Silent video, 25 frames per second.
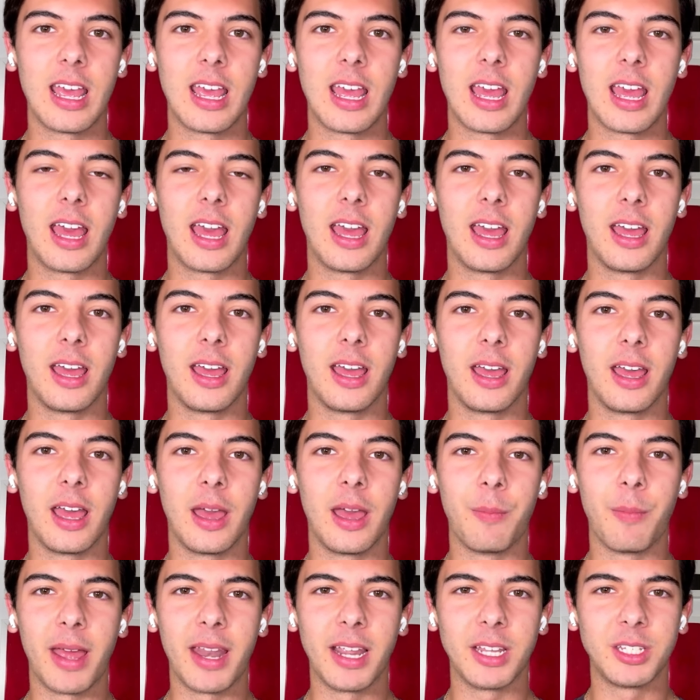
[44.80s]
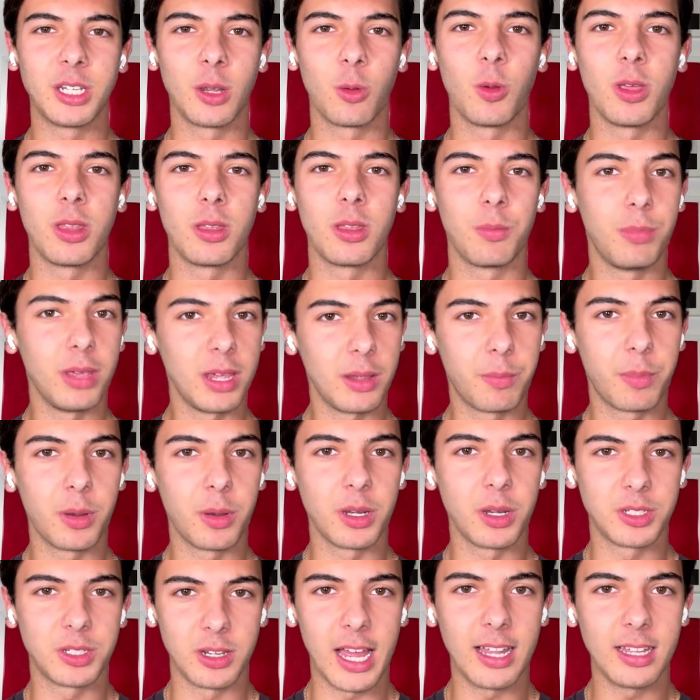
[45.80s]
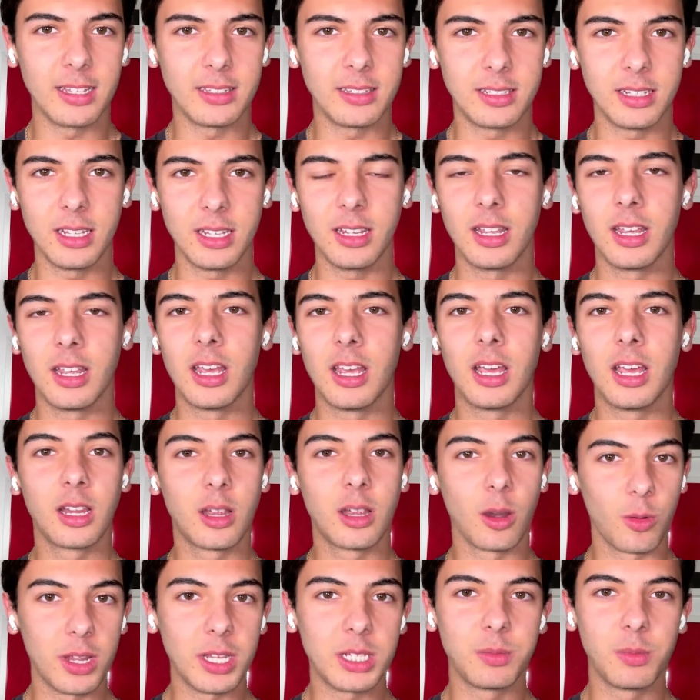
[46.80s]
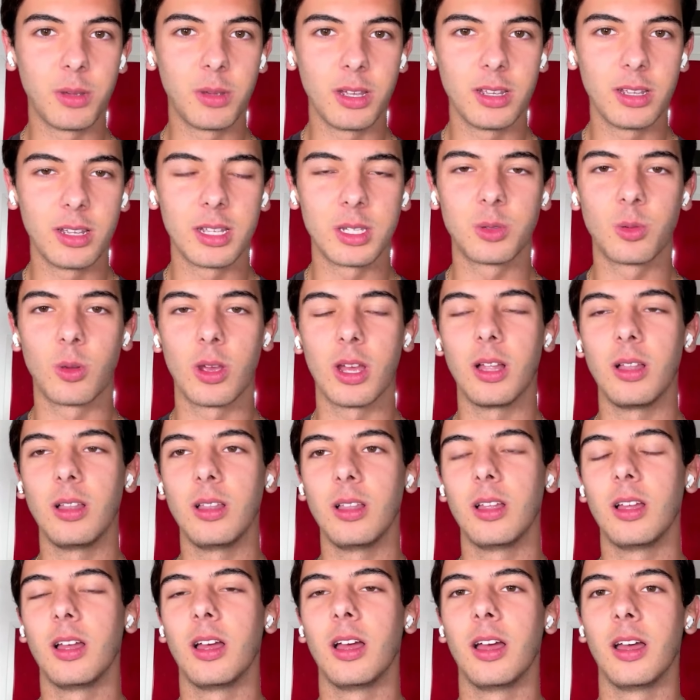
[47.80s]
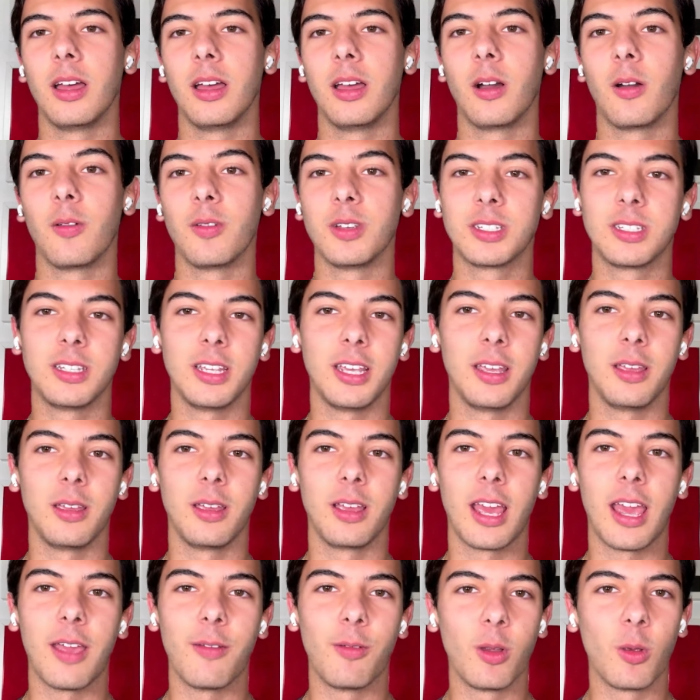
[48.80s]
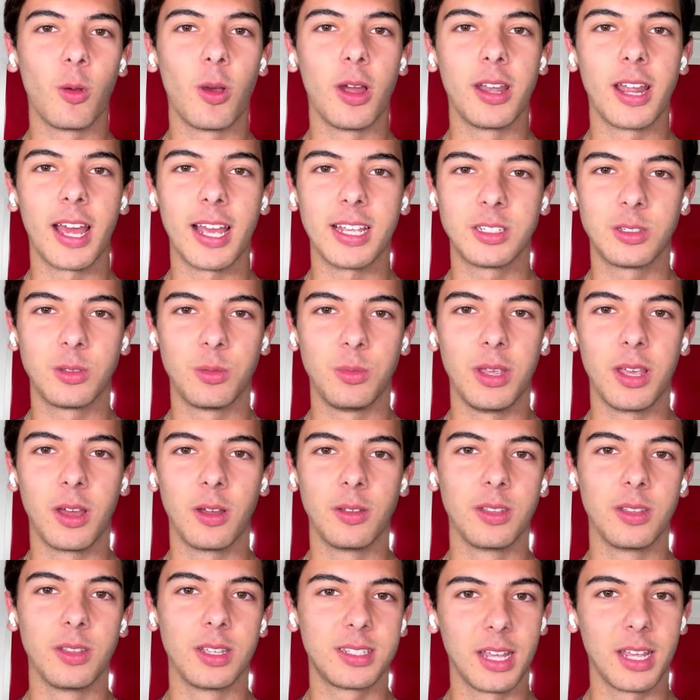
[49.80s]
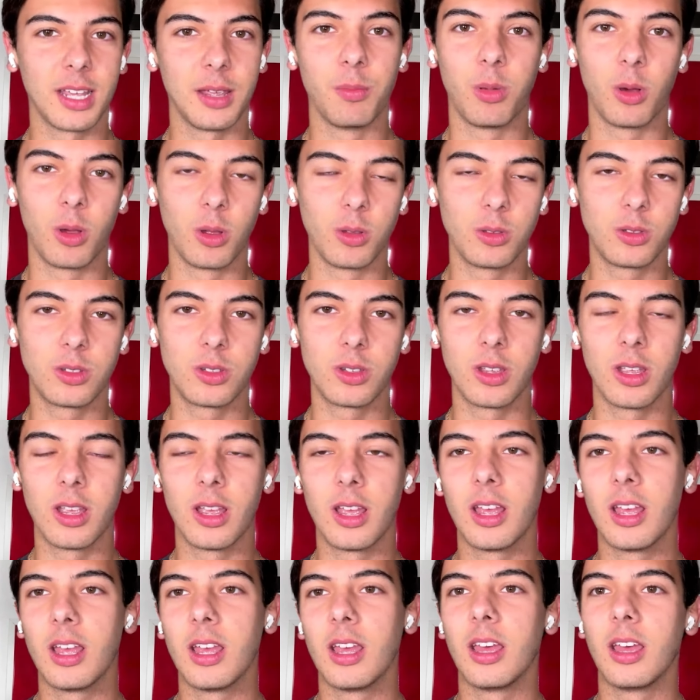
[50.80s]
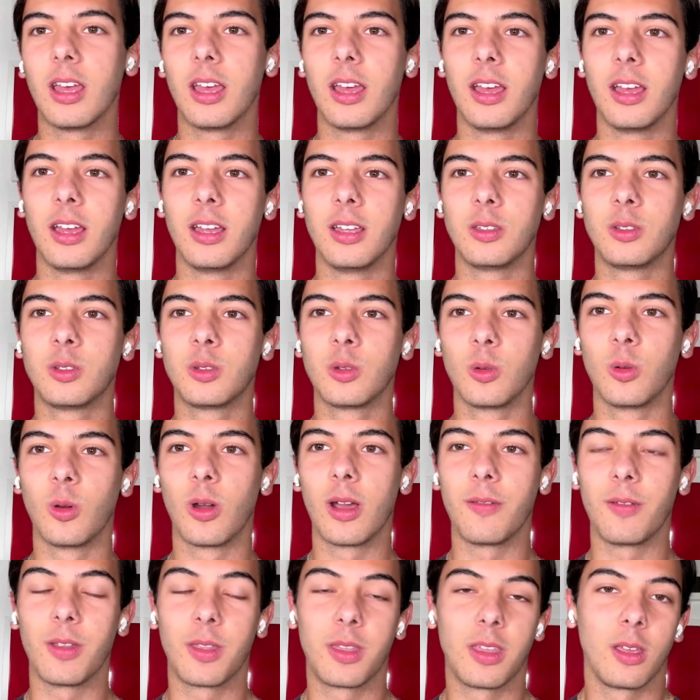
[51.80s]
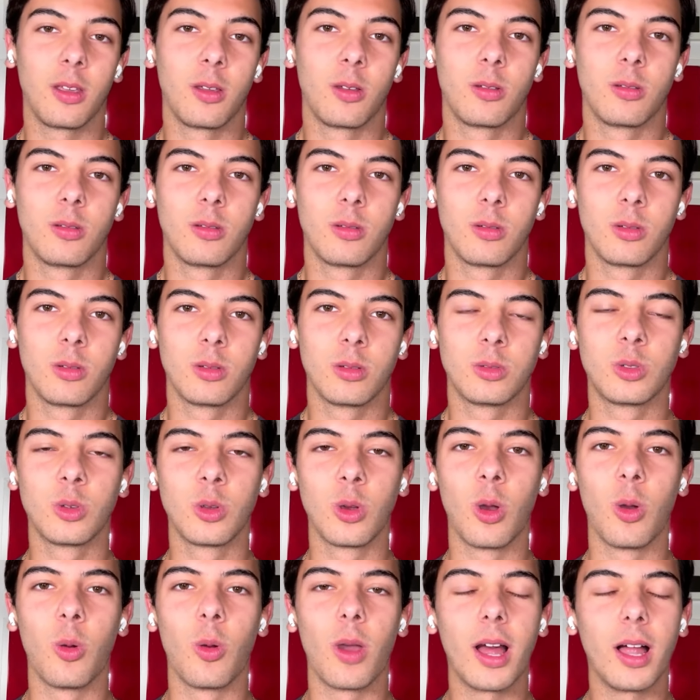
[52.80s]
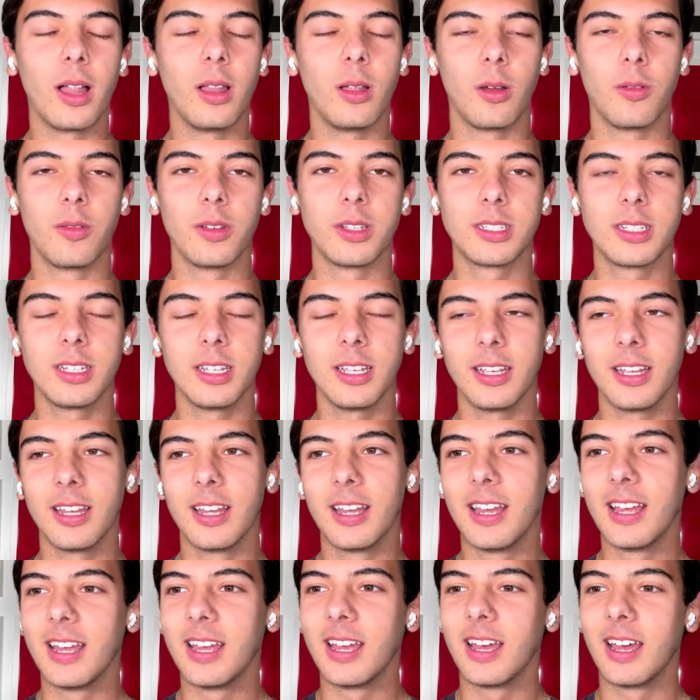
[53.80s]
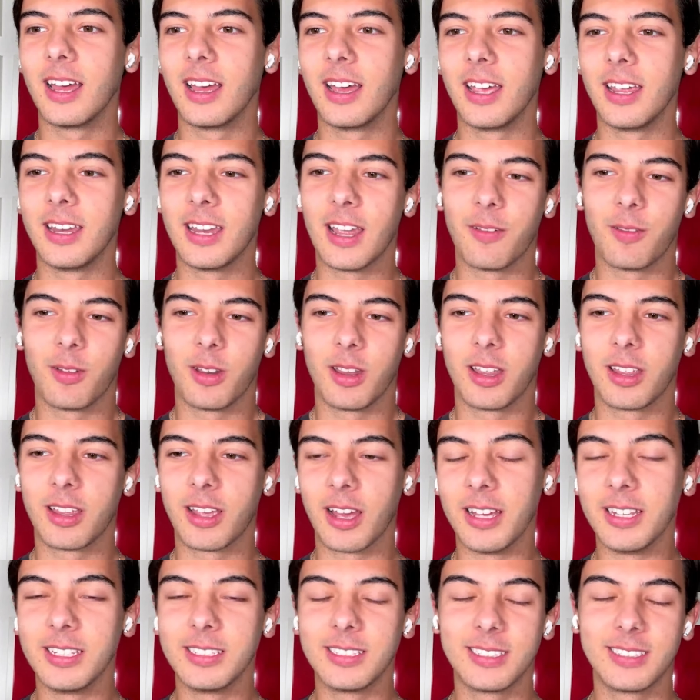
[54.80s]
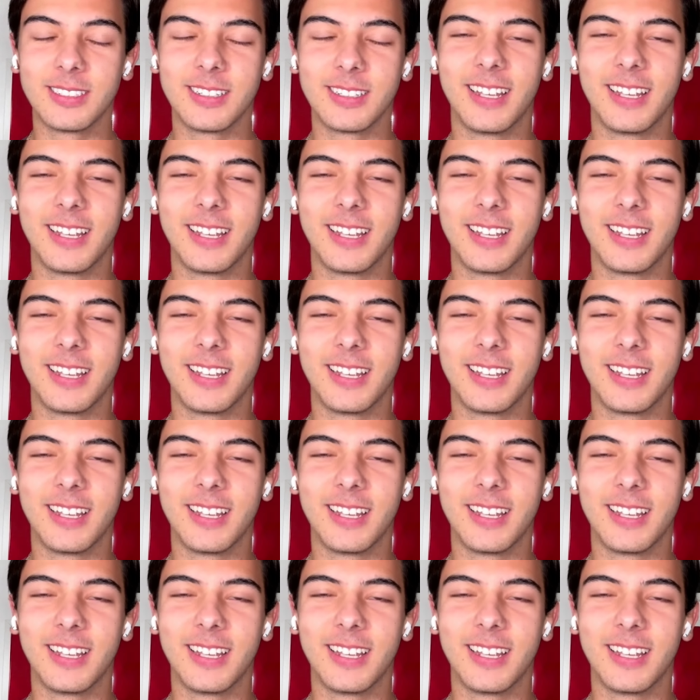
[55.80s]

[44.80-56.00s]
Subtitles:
a manager with a big personality, charisma as well. Obviously, everyone has to be on the same boat to everything to go well, obviously, in every case.